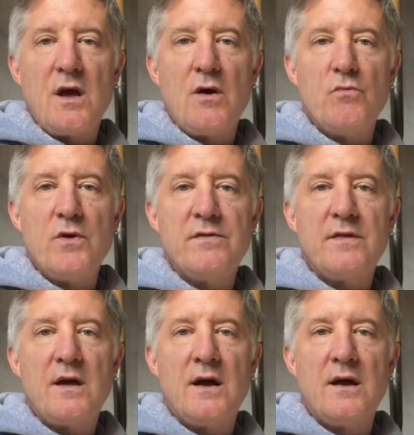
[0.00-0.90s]
with
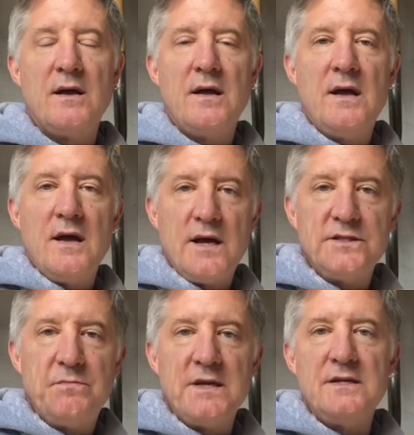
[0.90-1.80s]
a
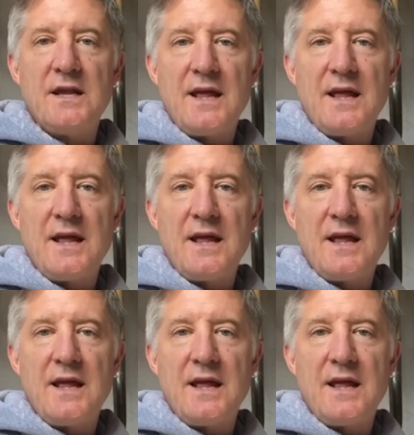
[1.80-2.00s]
husband